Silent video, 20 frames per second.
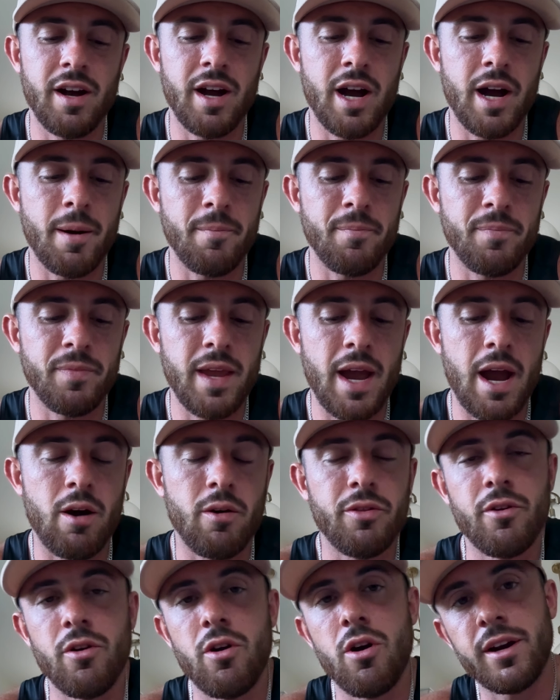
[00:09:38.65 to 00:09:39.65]

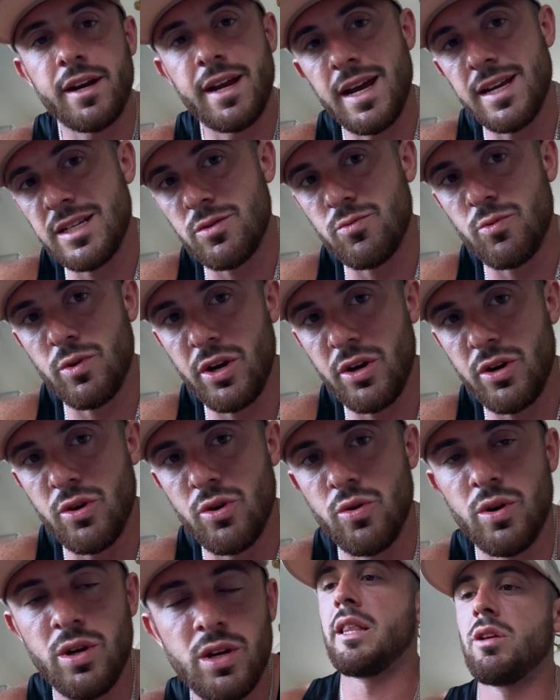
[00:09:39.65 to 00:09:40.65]
Now, there are cases where you
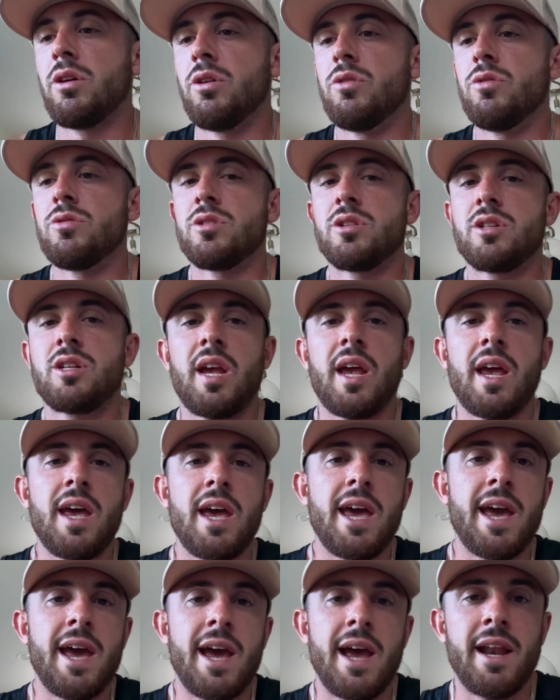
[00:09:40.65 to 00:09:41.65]
do get those
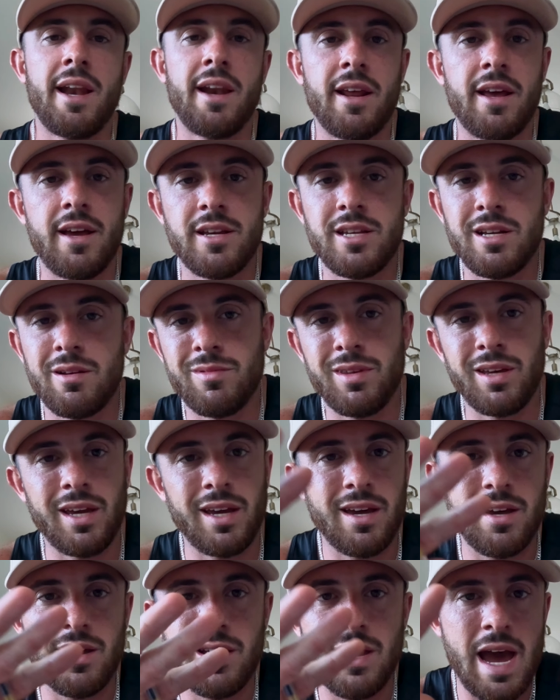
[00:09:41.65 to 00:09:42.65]
and
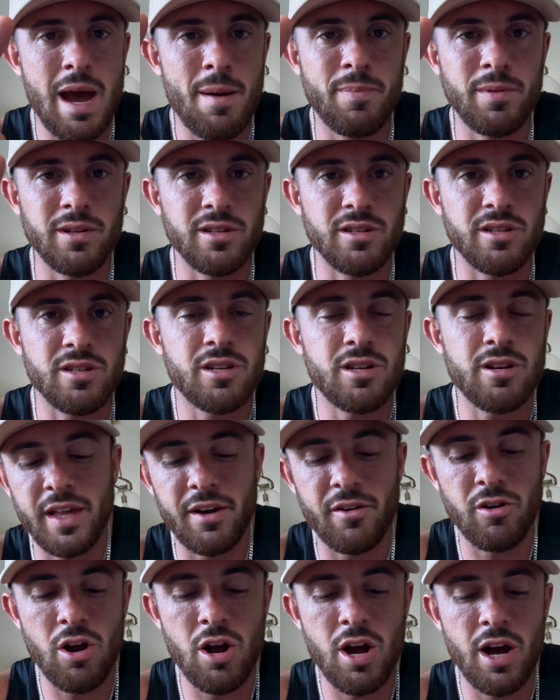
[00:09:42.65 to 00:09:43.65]
something happens
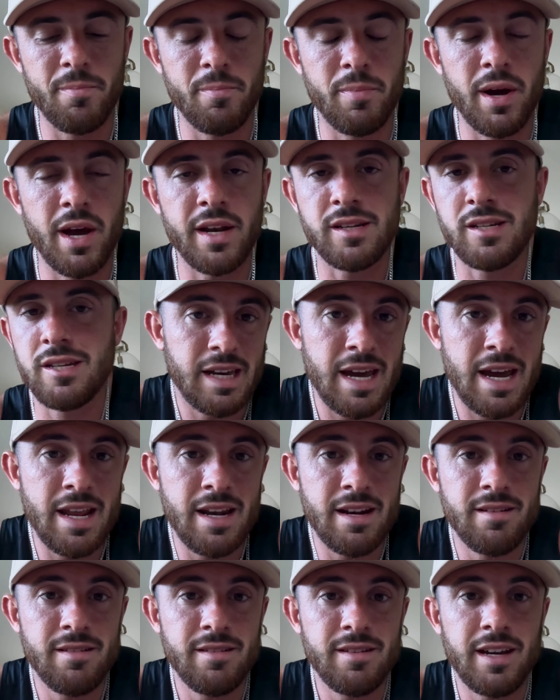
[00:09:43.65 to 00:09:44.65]
later on, but
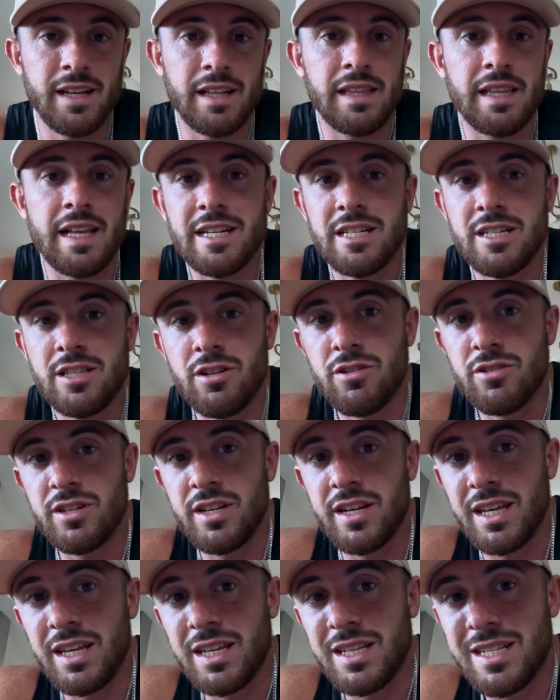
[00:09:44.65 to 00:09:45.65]
again, unless there's
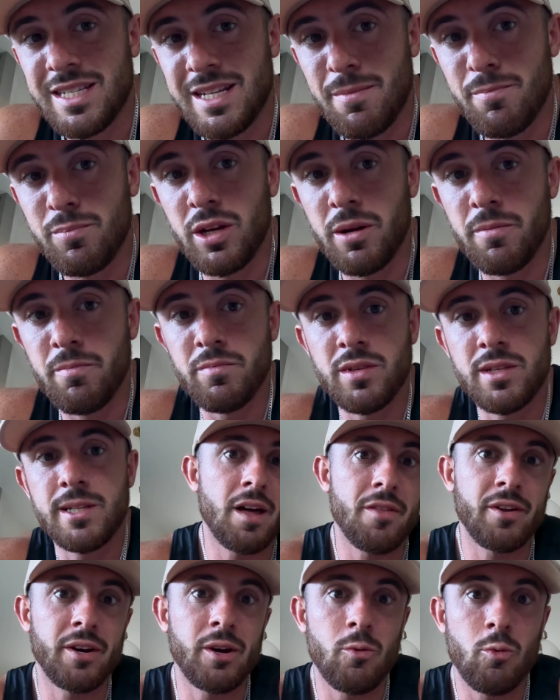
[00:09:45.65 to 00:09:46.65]
any symptoms,
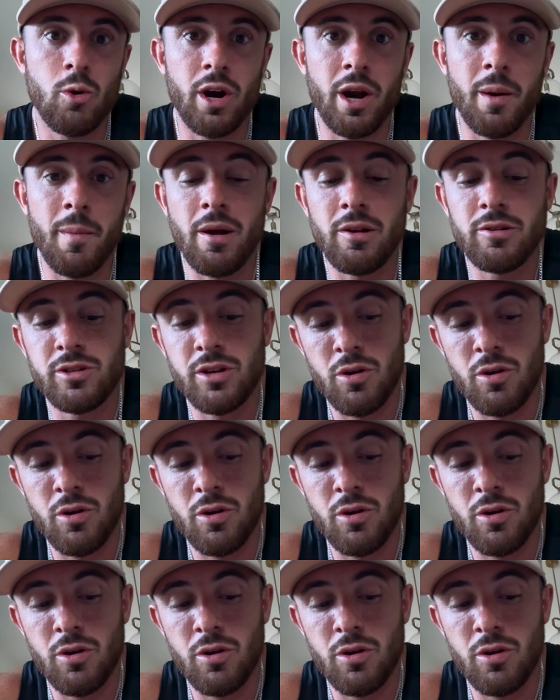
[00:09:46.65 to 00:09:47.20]
nothing to worry about.